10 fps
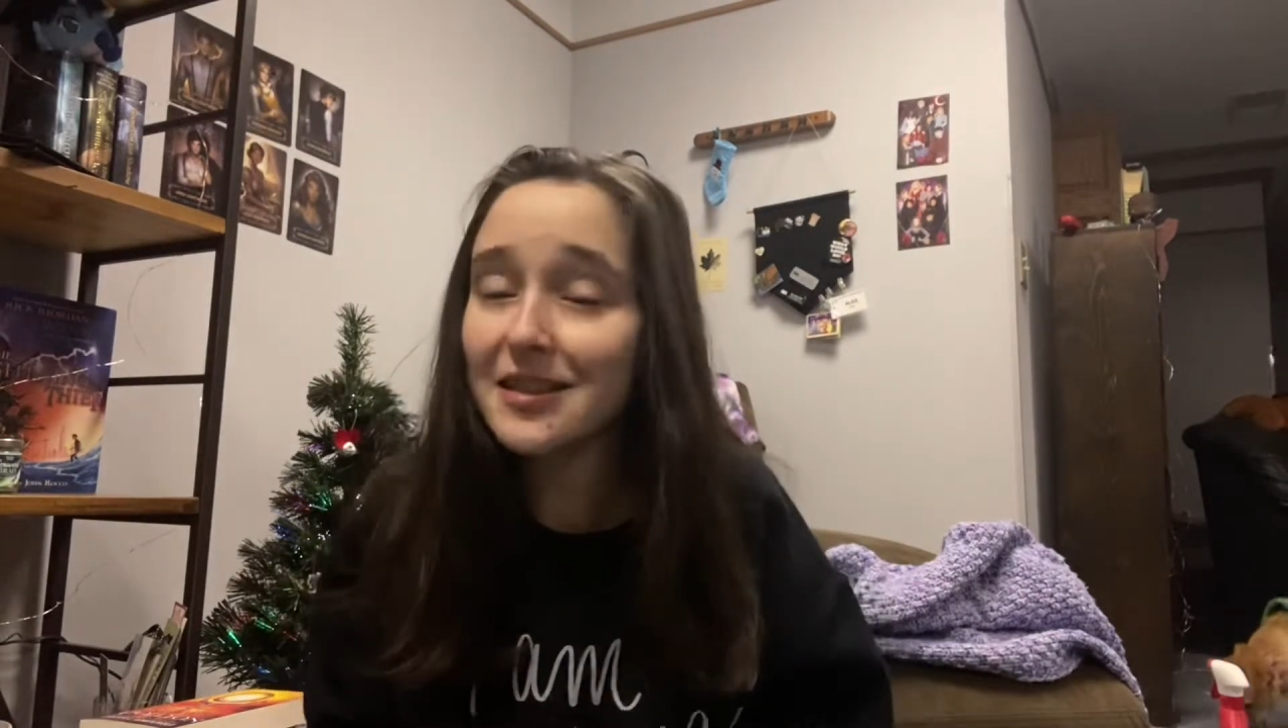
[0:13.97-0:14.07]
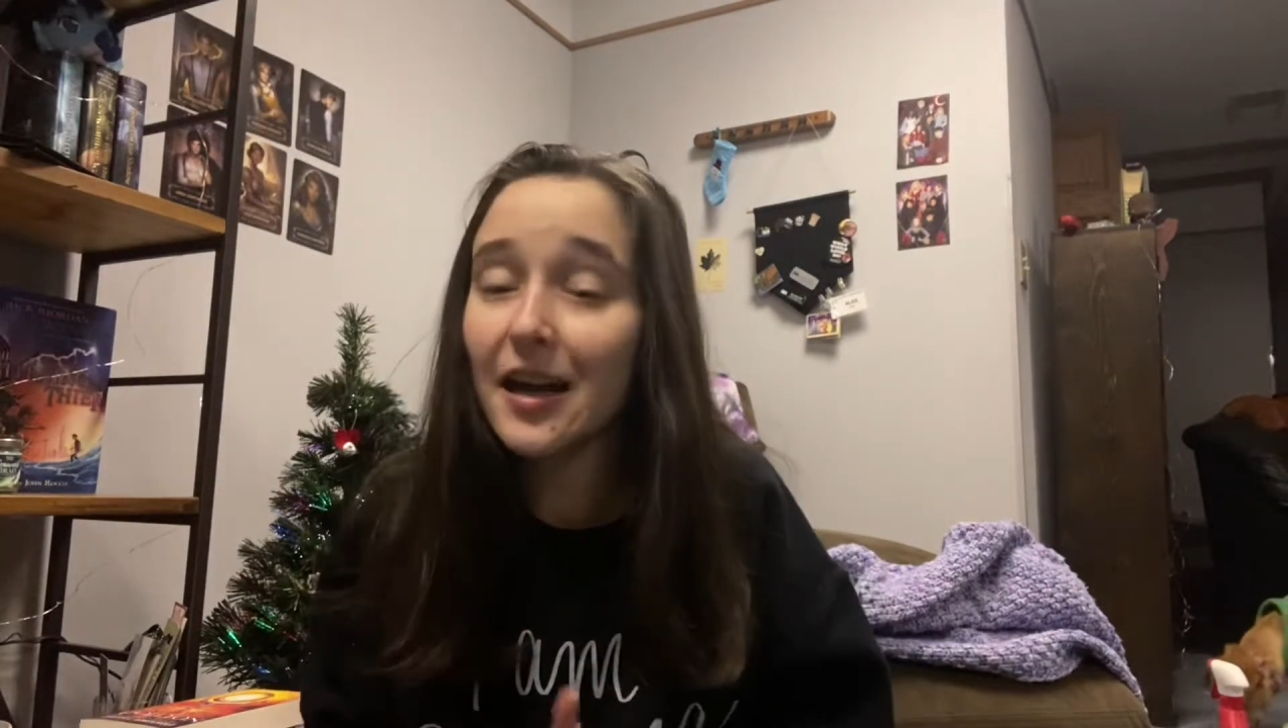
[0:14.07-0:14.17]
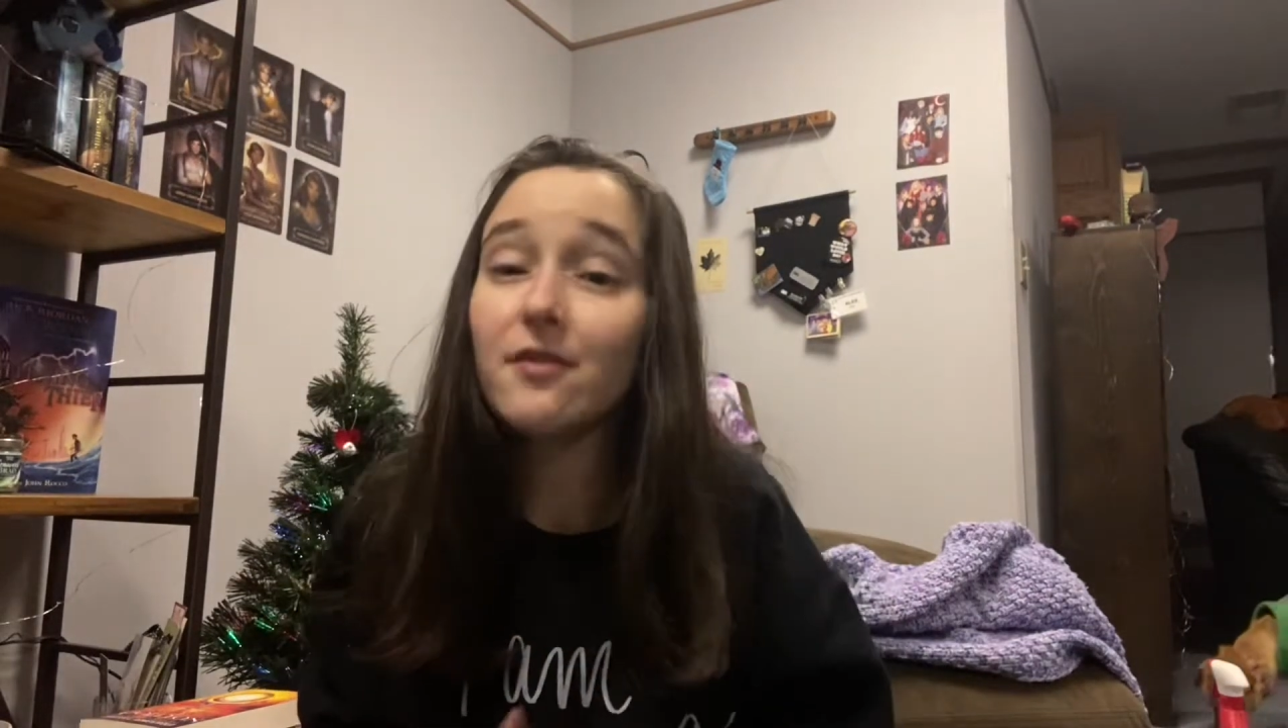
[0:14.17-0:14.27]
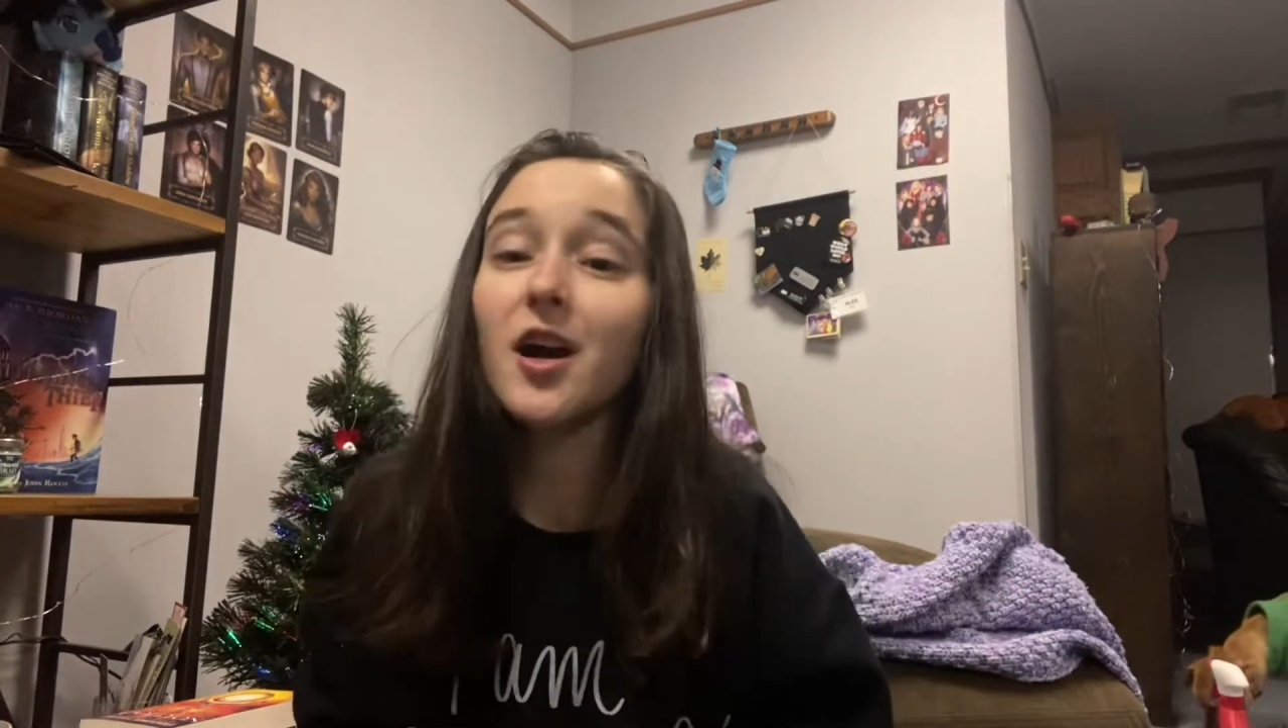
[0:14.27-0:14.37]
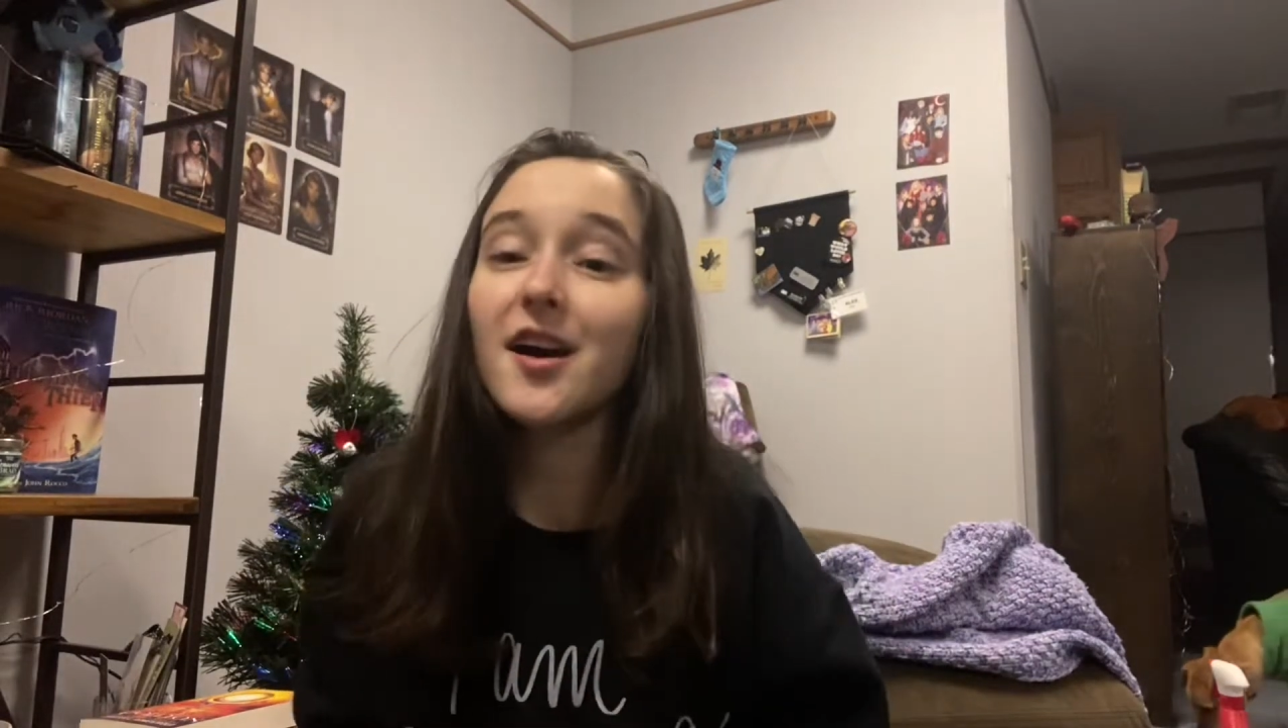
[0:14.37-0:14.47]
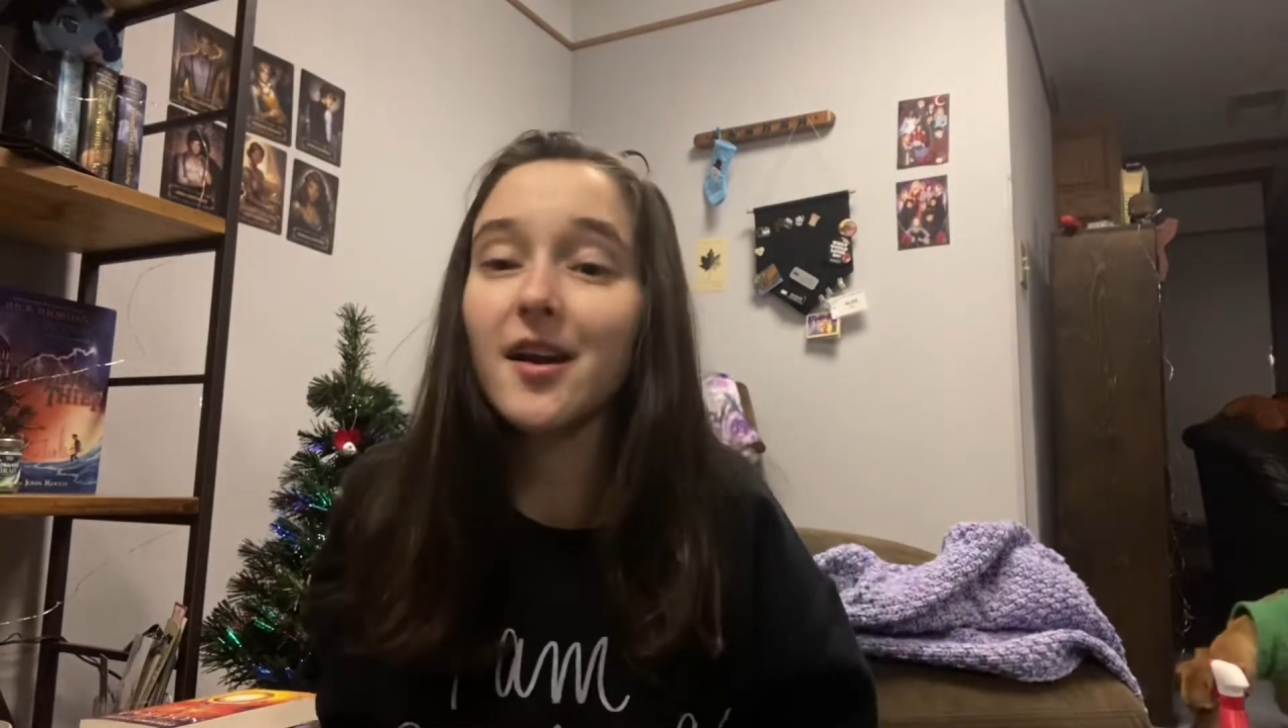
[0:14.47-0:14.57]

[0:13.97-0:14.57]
haven't gotten